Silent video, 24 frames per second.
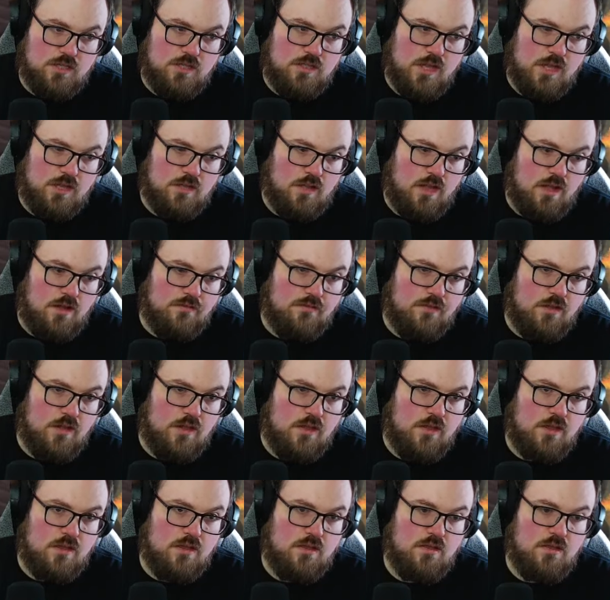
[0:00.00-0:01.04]
Let's just take
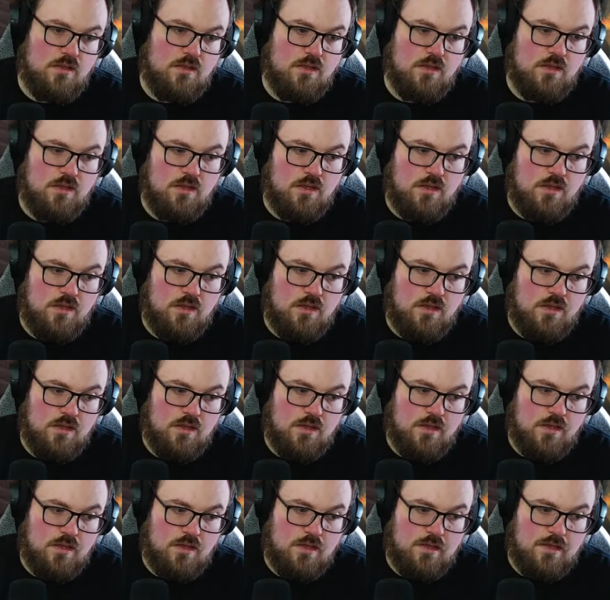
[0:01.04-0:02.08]
Lofty.
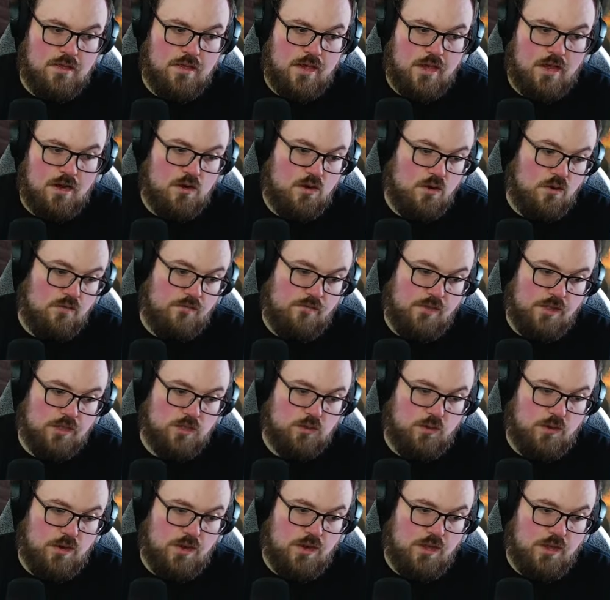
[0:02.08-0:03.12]
I don't know if
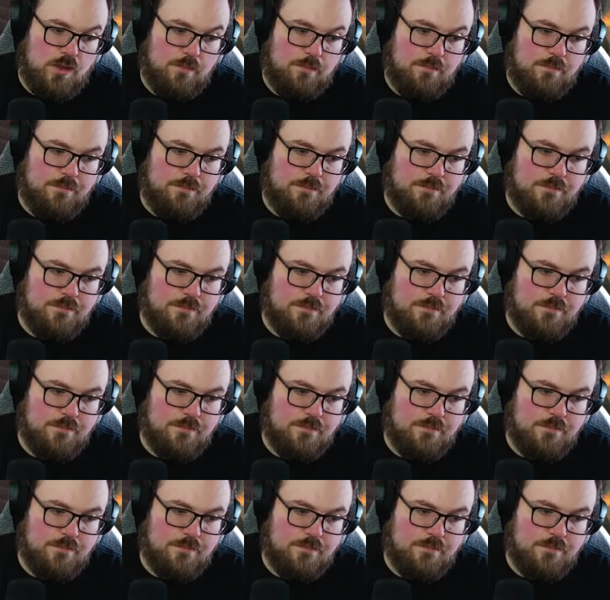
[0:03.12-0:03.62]
that's right.